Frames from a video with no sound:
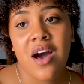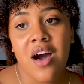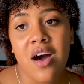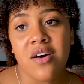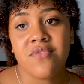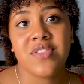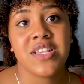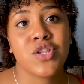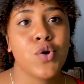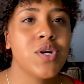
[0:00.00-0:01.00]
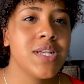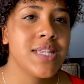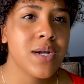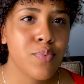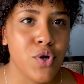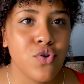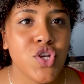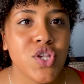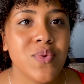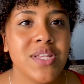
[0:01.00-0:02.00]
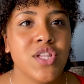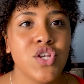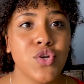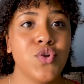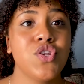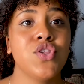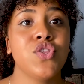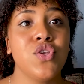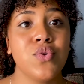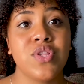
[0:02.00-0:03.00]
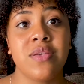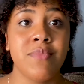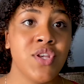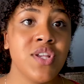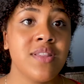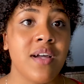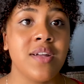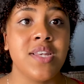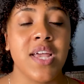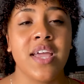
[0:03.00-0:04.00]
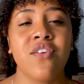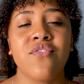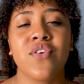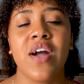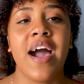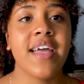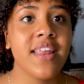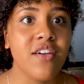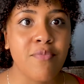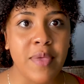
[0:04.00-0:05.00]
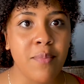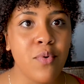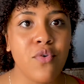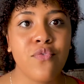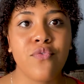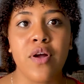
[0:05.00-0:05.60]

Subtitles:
of this tokenistic approach is when institutions use images that contain a variety of people